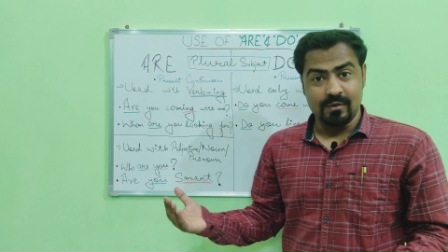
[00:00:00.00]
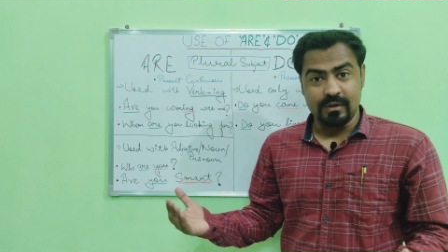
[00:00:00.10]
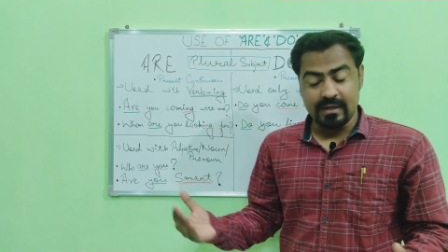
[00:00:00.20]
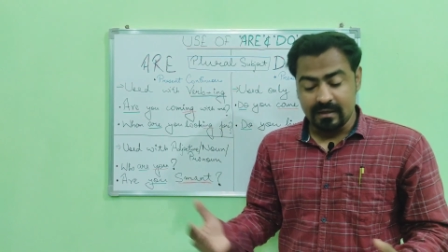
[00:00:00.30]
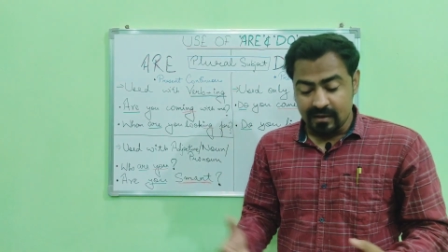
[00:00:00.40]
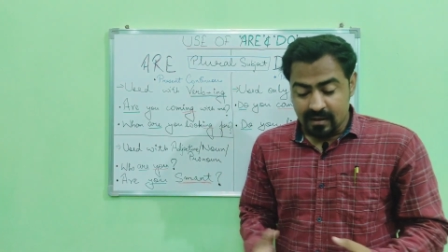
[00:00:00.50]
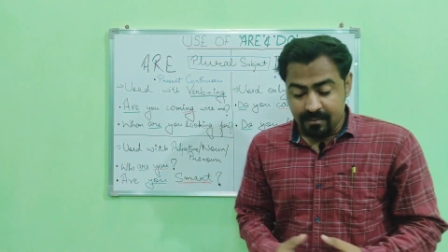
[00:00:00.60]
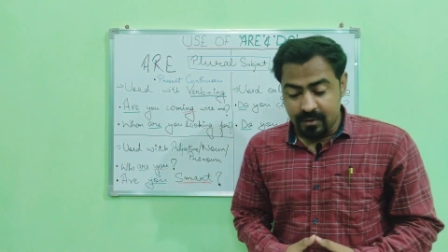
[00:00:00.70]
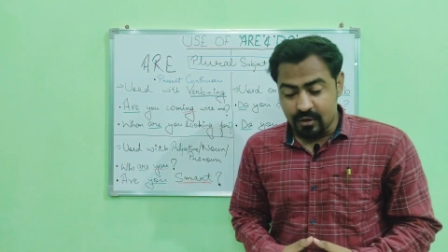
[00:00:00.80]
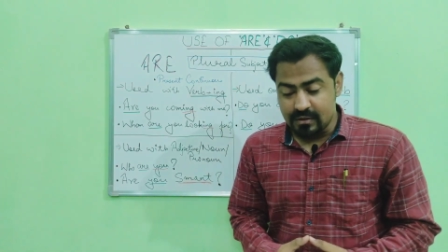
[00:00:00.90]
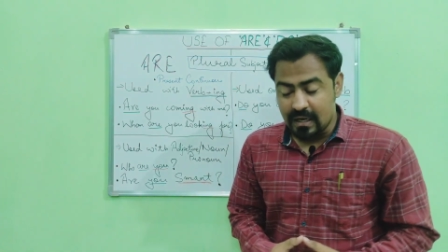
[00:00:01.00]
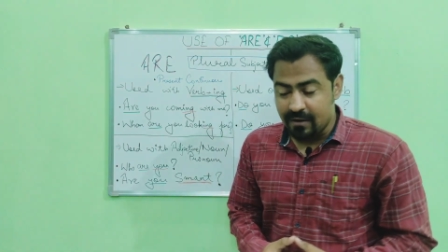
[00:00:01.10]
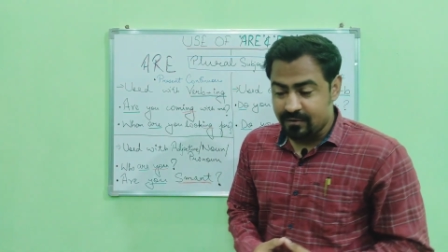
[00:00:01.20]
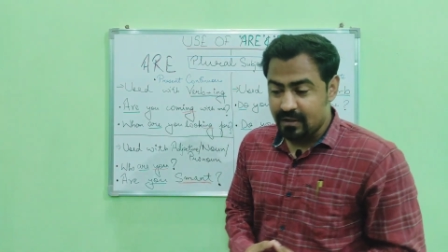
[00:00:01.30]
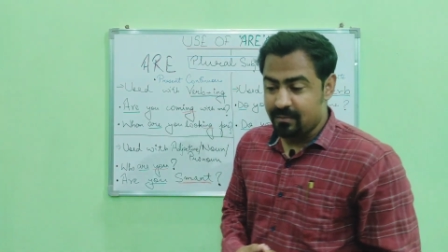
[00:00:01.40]
Okay, because I
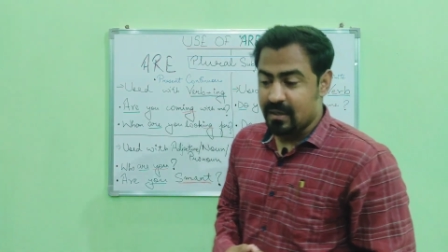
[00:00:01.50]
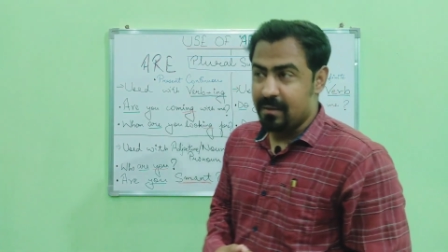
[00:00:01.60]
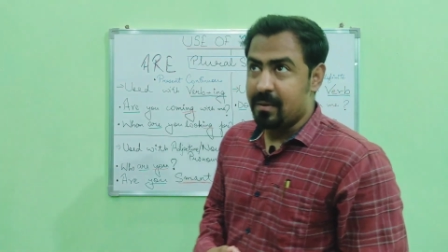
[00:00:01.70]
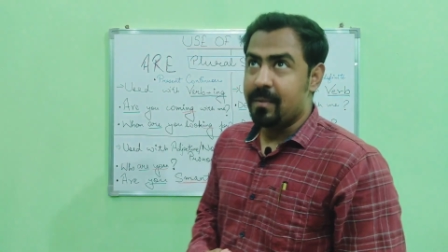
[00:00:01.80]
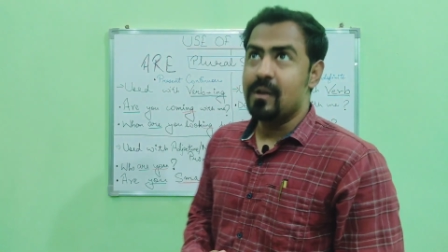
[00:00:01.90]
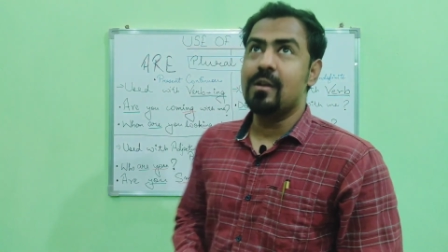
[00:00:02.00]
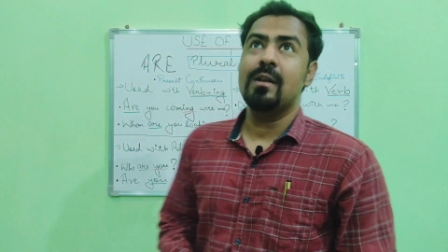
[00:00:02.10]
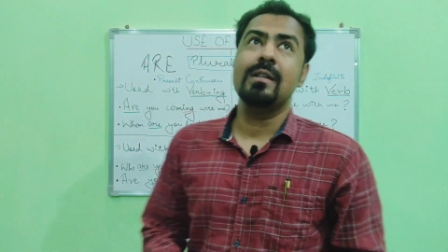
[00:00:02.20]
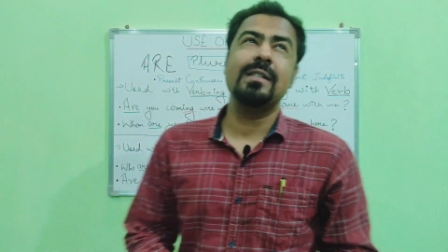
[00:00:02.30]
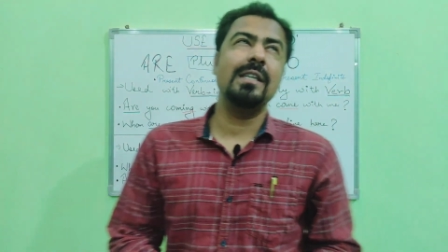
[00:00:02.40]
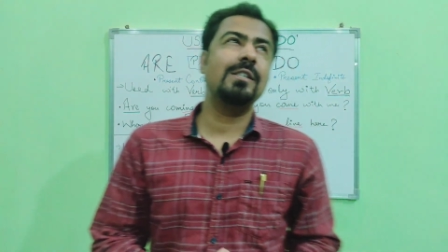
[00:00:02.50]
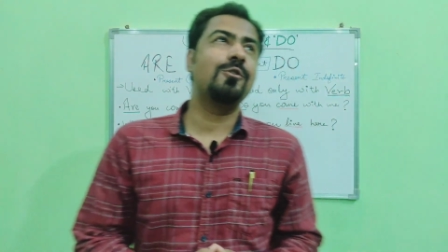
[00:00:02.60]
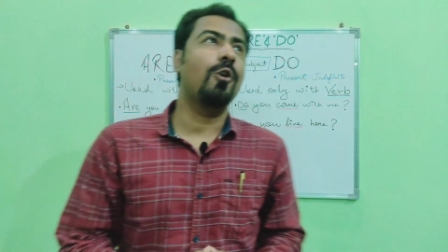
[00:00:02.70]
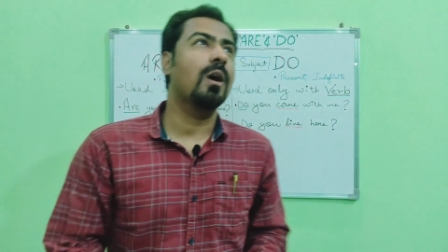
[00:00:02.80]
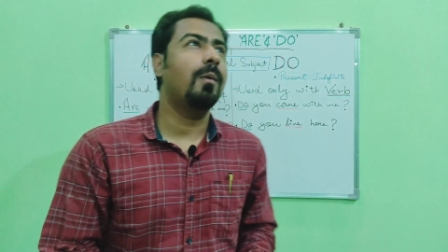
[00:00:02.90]
have seen many people, they
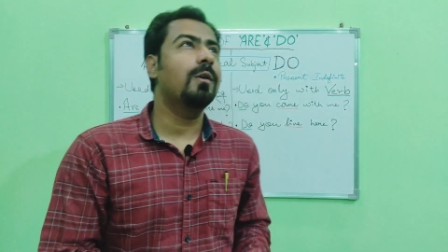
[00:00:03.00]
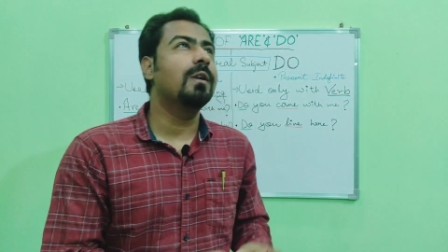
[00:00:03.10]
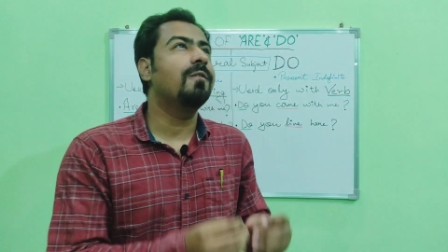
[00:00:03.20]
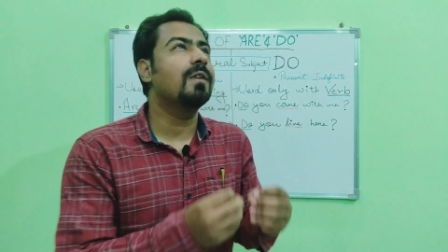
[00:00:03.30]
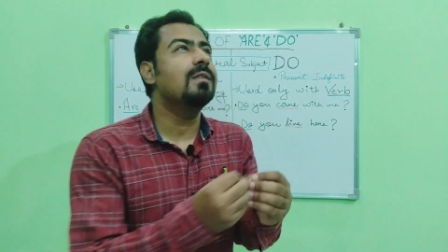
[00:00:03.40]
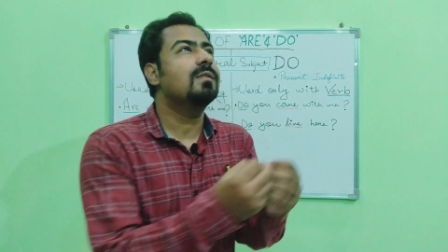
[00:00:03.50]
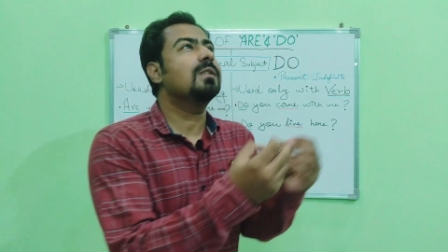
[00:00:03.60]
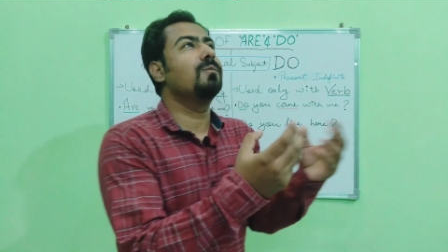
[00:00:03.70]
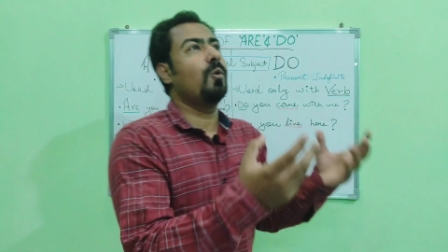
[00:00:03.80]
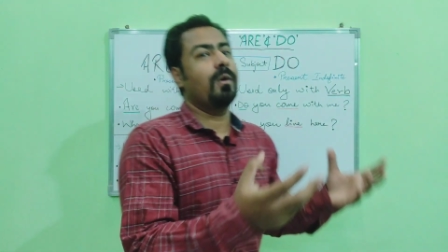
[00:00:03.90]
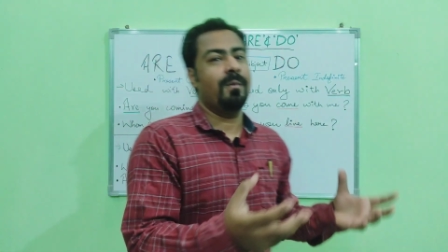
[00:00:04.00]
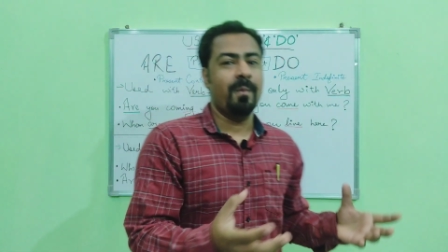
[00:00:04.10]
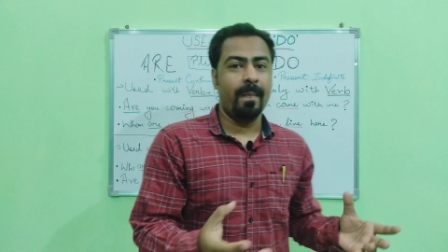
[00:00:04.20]
talk about differences more